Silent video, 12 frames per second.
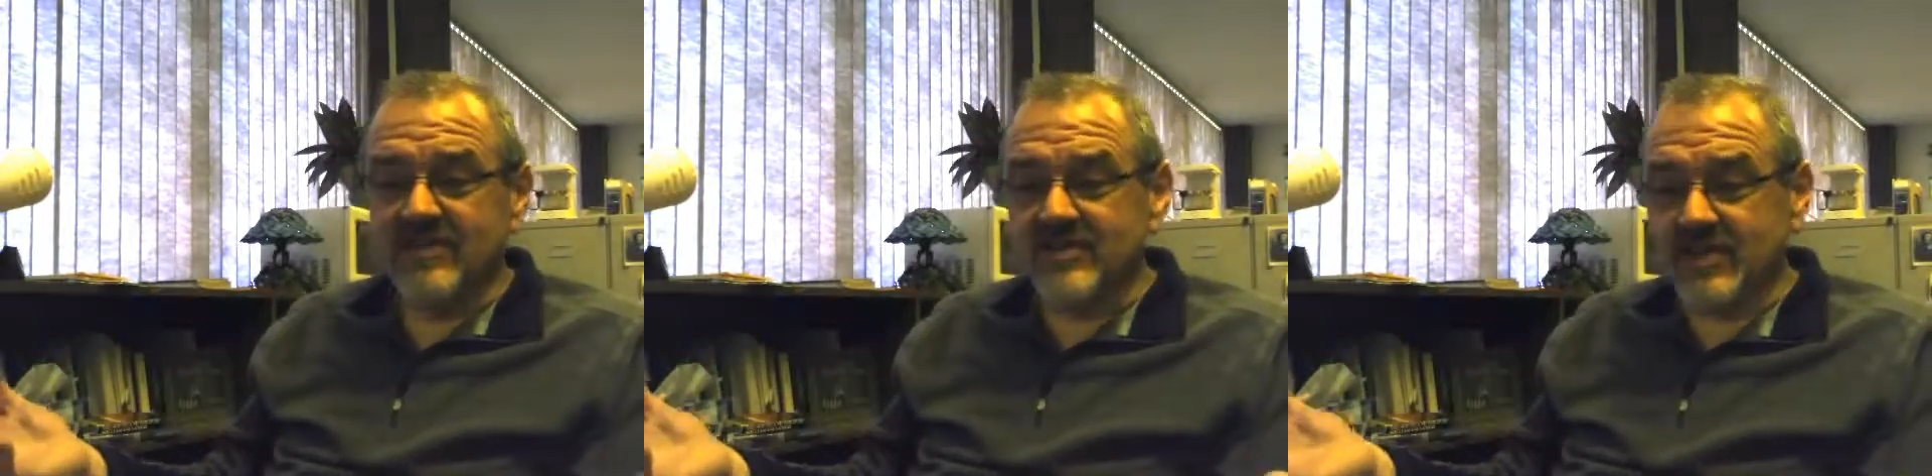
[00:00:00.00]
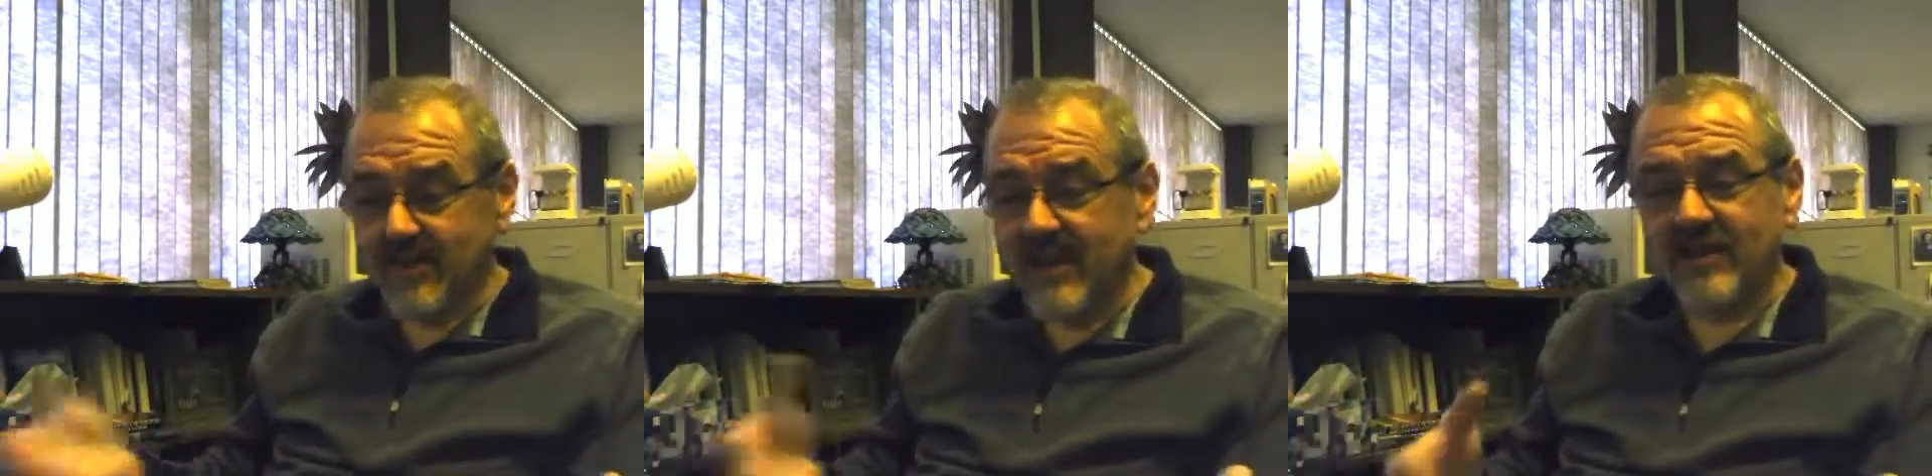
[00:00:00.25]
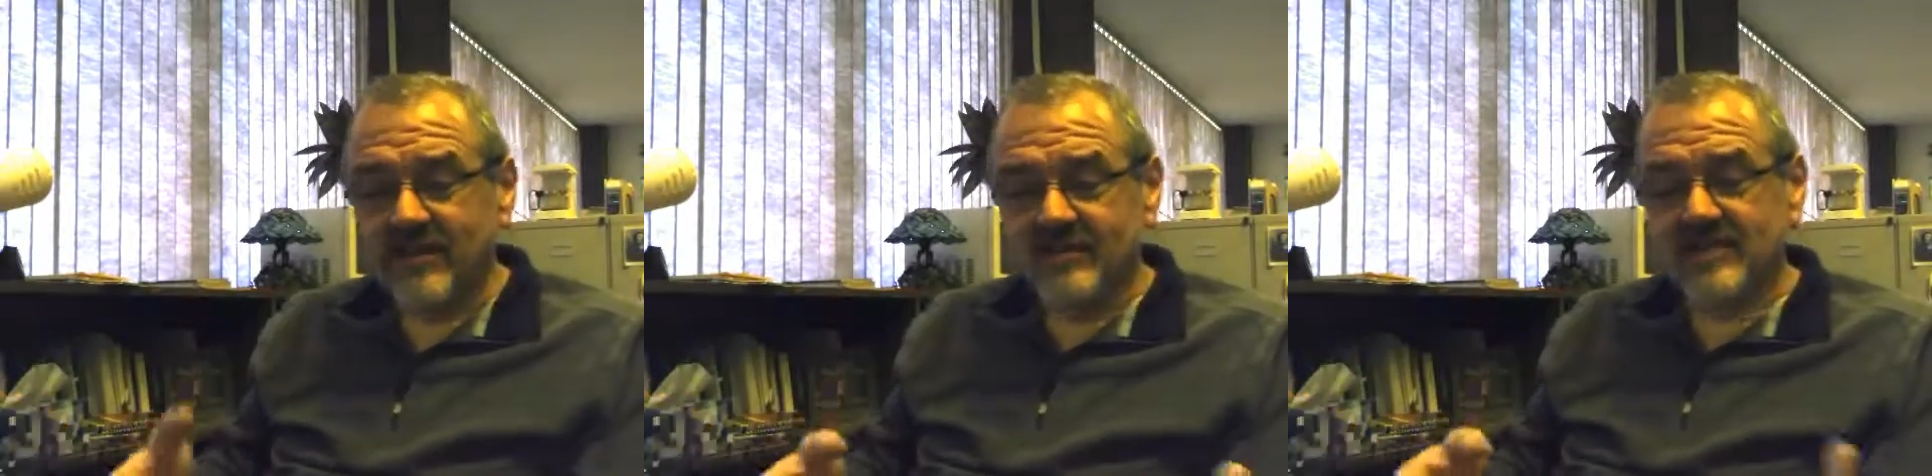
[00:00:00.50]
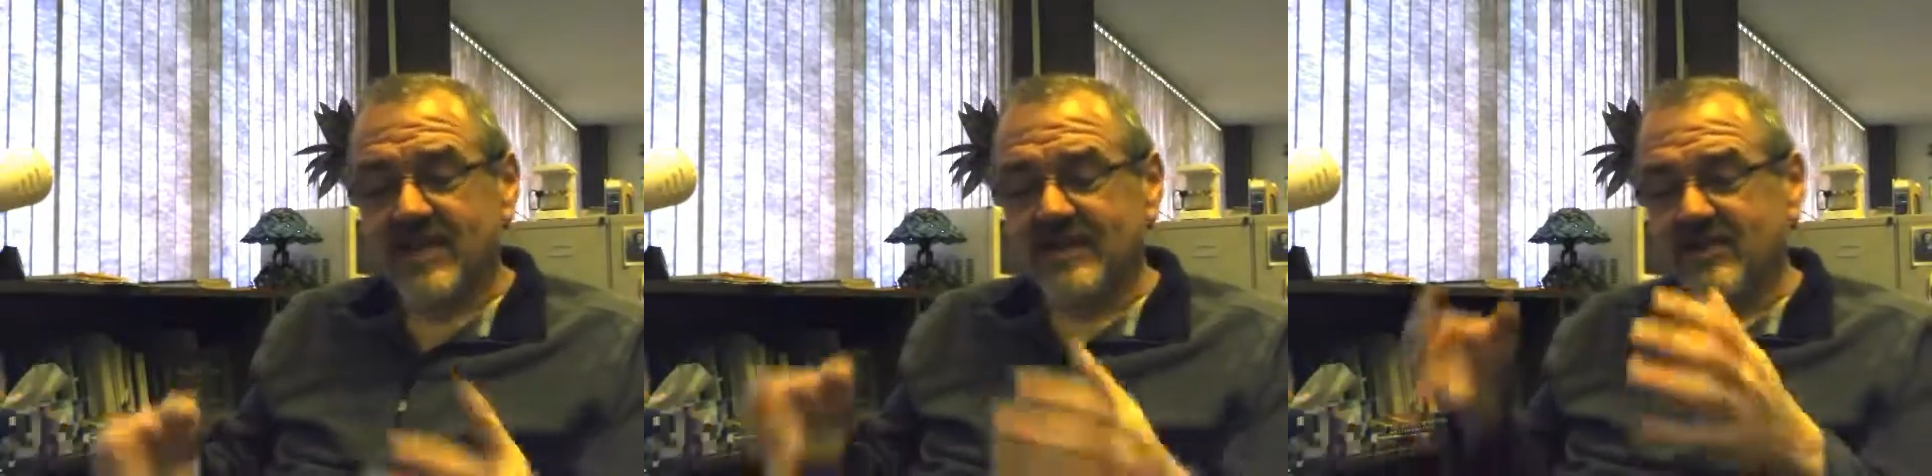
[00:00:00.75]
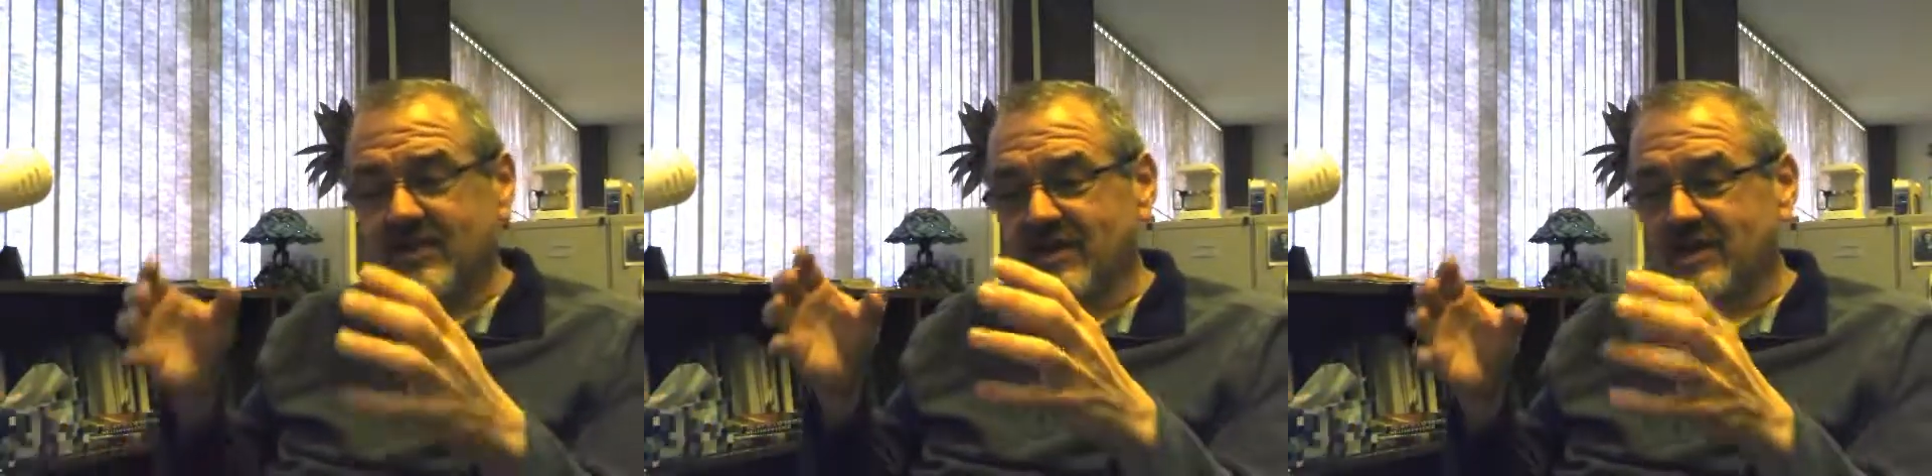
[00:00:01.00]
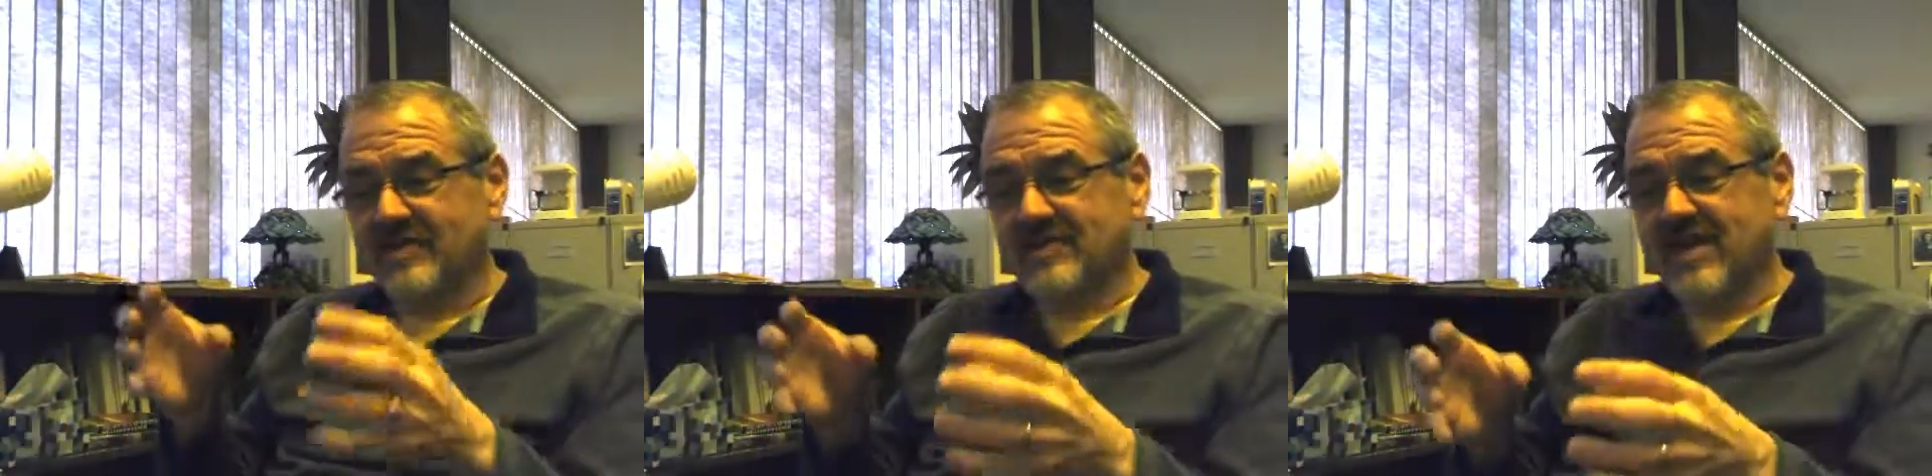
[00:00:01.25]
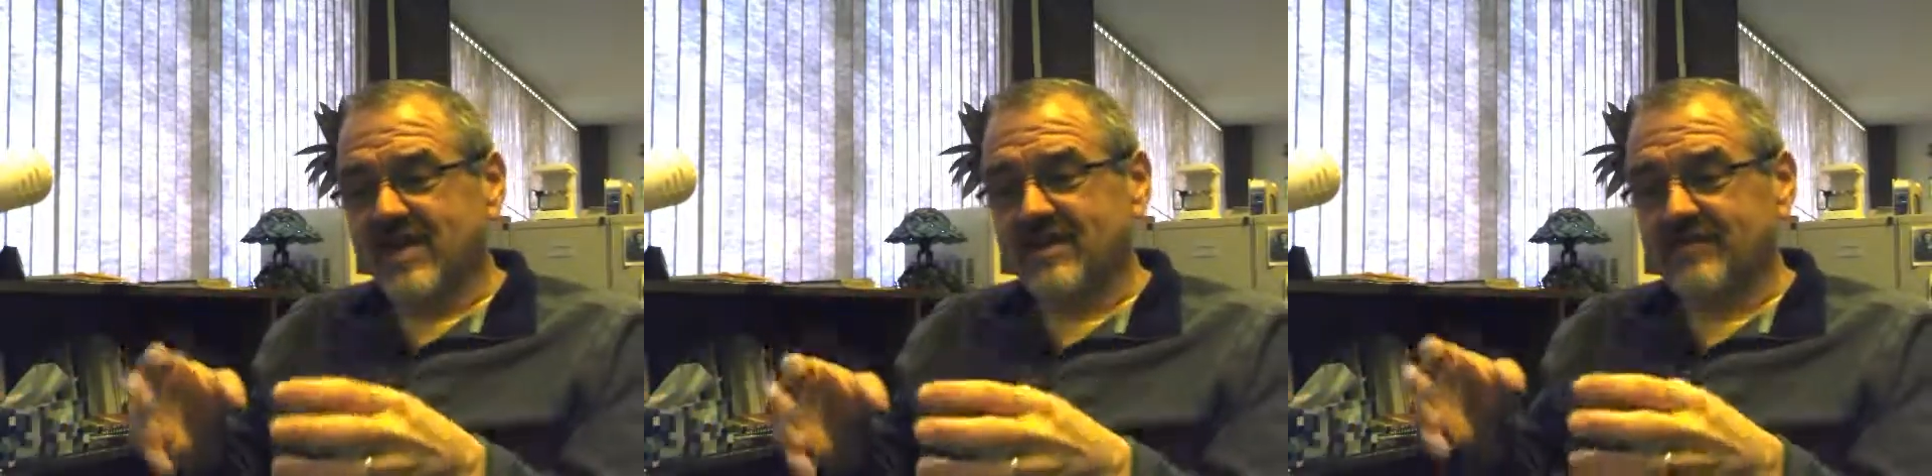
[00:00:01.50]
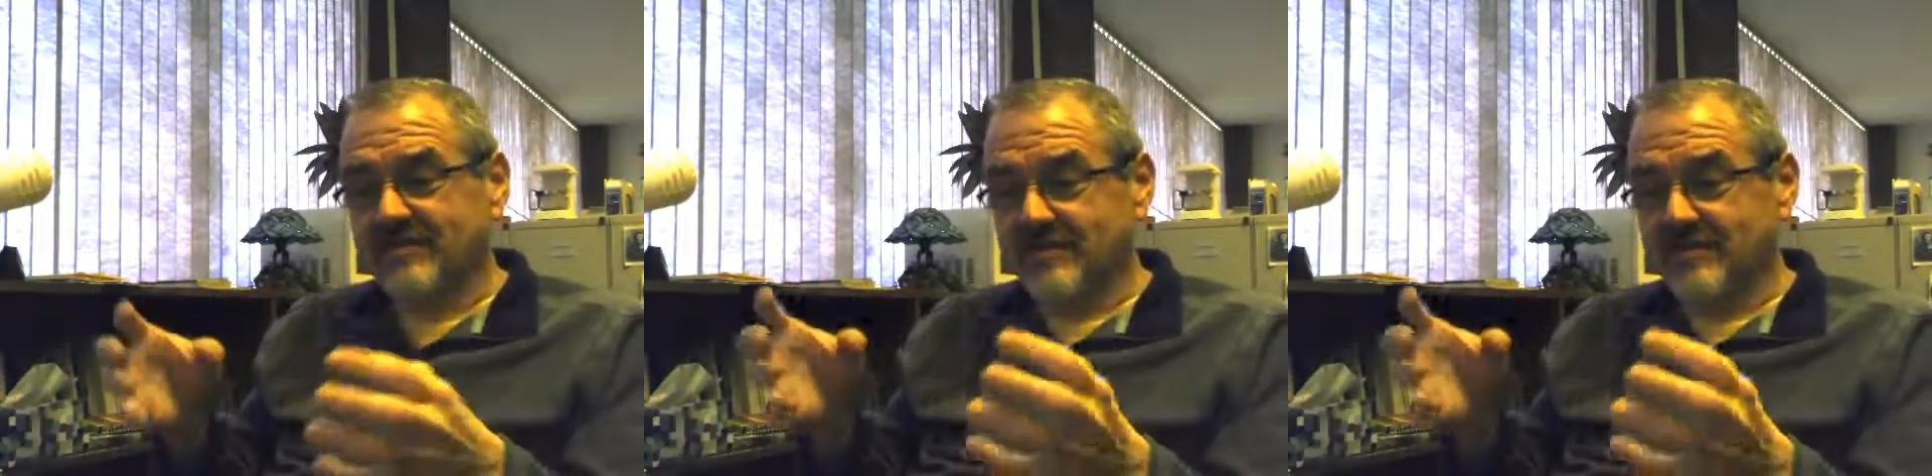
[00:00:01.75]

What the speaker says: tomatoes, and you can either take